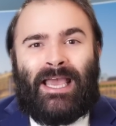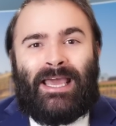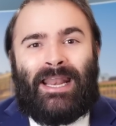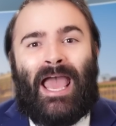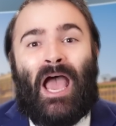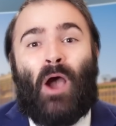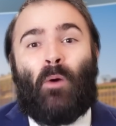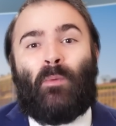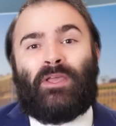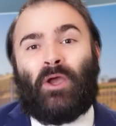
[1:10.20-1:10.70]
and
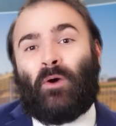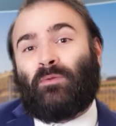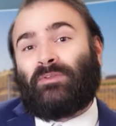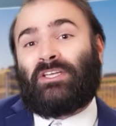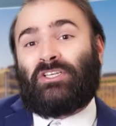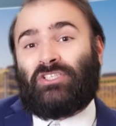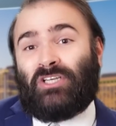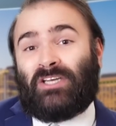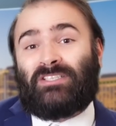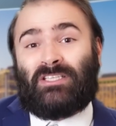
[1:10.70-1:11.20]
how we
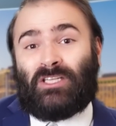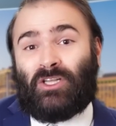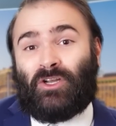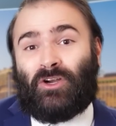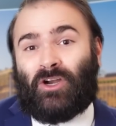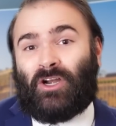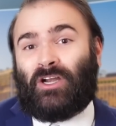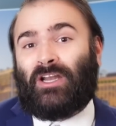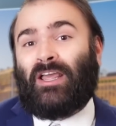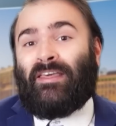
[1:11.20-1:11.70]
only just
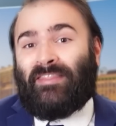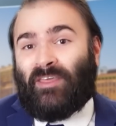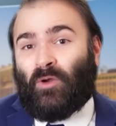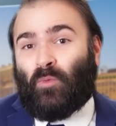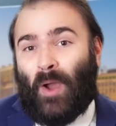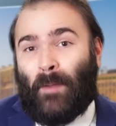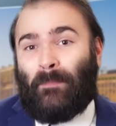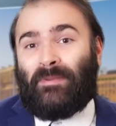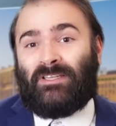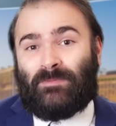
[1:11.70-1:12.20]
learned that
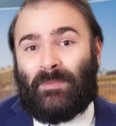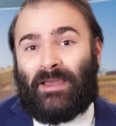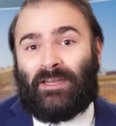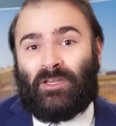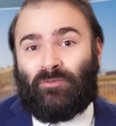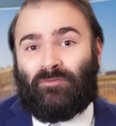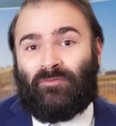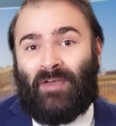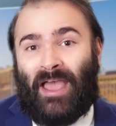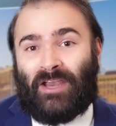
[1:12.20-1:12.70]
weapons
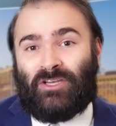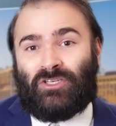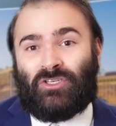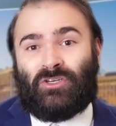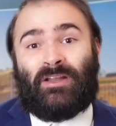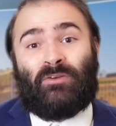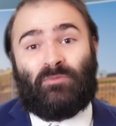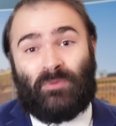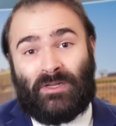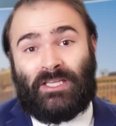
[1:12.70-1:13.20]

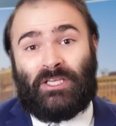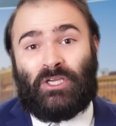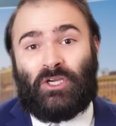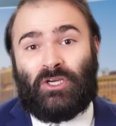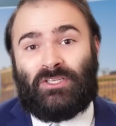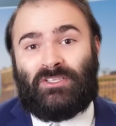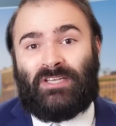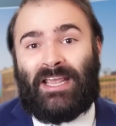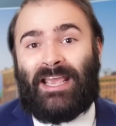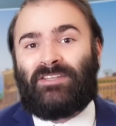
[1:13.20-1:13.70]
manufacturer and really
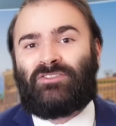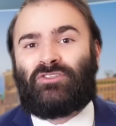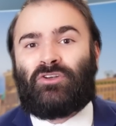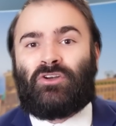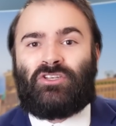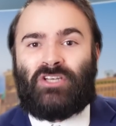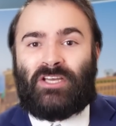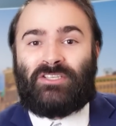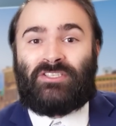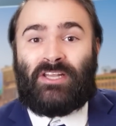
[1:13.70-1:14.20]
good dancer
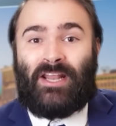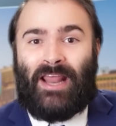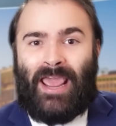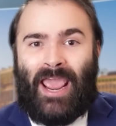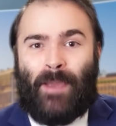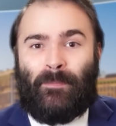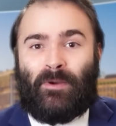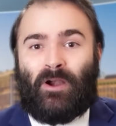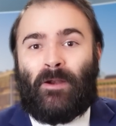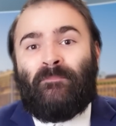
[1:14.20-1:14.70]
Justin
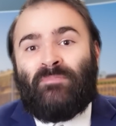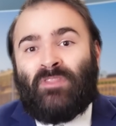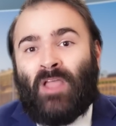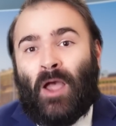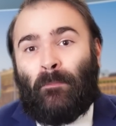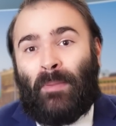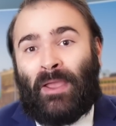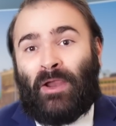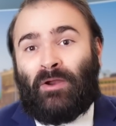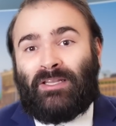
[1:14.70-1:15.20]
Hammer
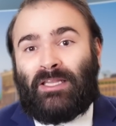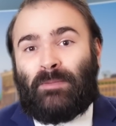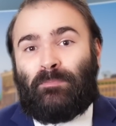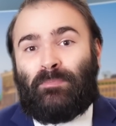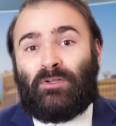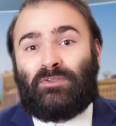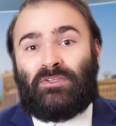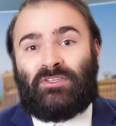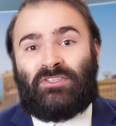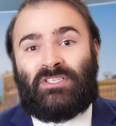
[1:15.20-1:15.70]
apparently
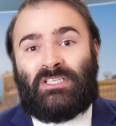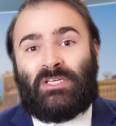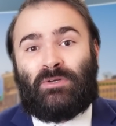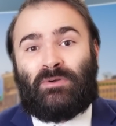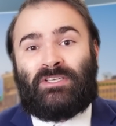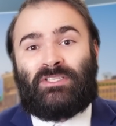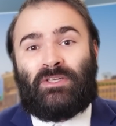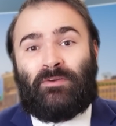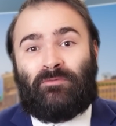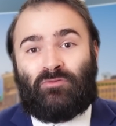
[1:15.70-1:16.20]
built a
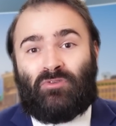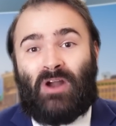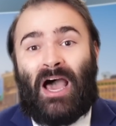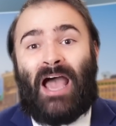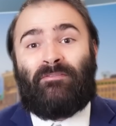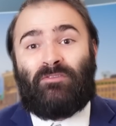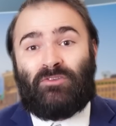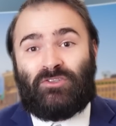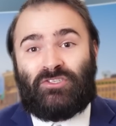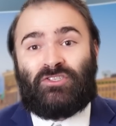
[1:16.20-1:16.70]
series of
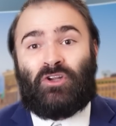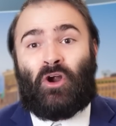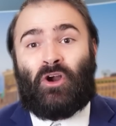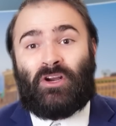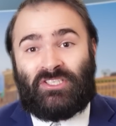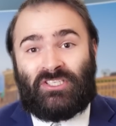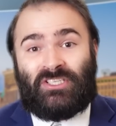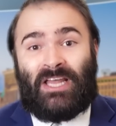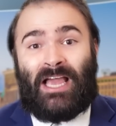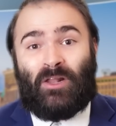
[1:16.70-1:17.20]
rival
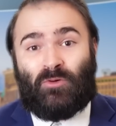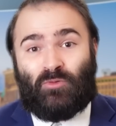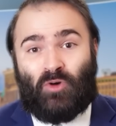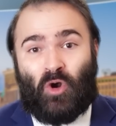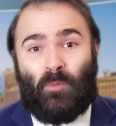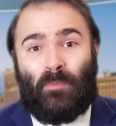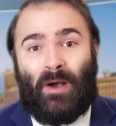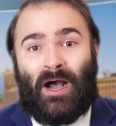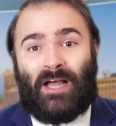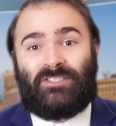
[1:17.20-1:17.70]
Stark-style
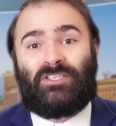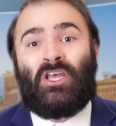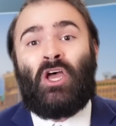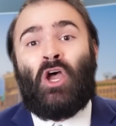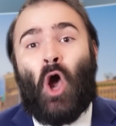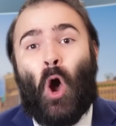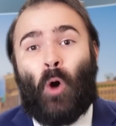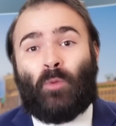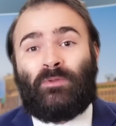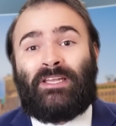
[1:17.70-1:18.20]
robots,
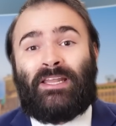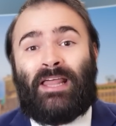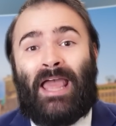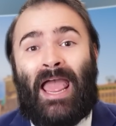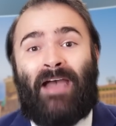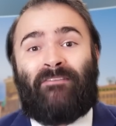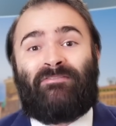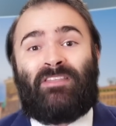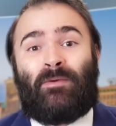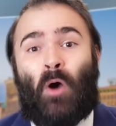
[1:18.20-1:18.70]
only to
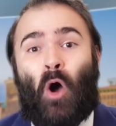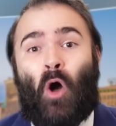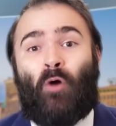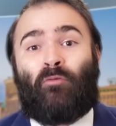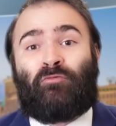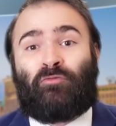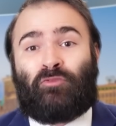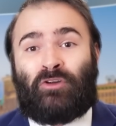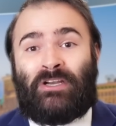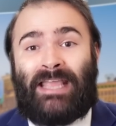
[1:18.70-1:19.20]
have them all
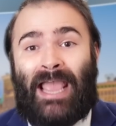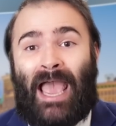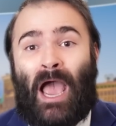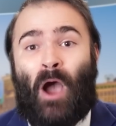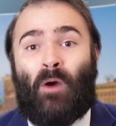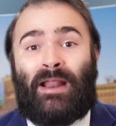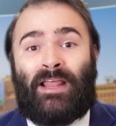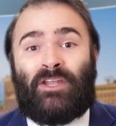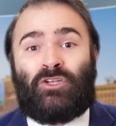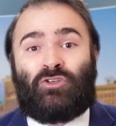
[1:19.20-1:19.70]
freak
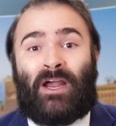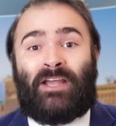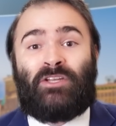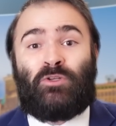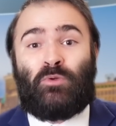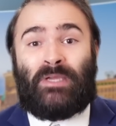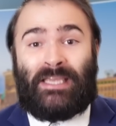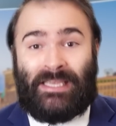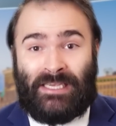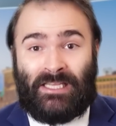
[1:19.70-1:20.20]
out and try
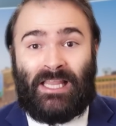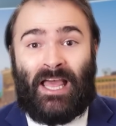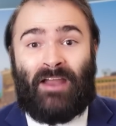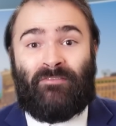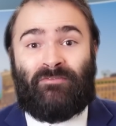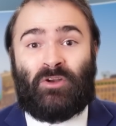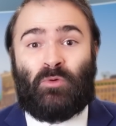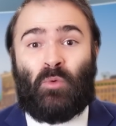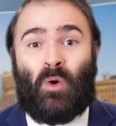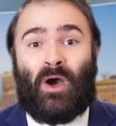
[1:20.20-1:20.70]
to kill
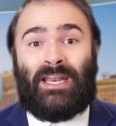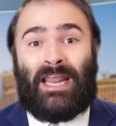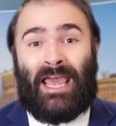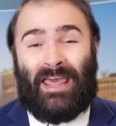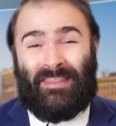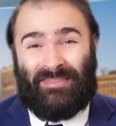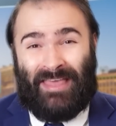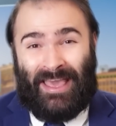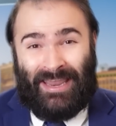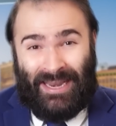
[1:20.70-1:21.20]
everyone
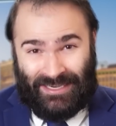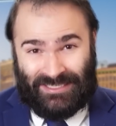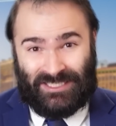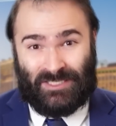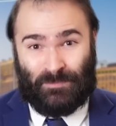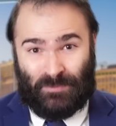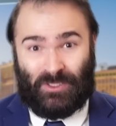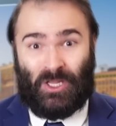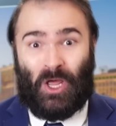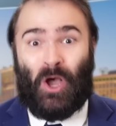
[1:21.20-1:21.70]
and then
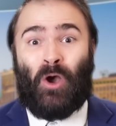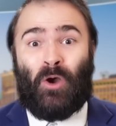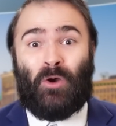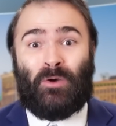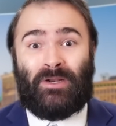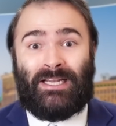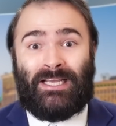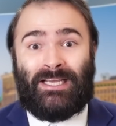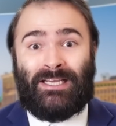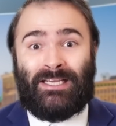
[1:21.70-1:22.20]

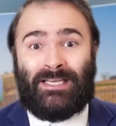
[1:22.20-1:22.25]
explode?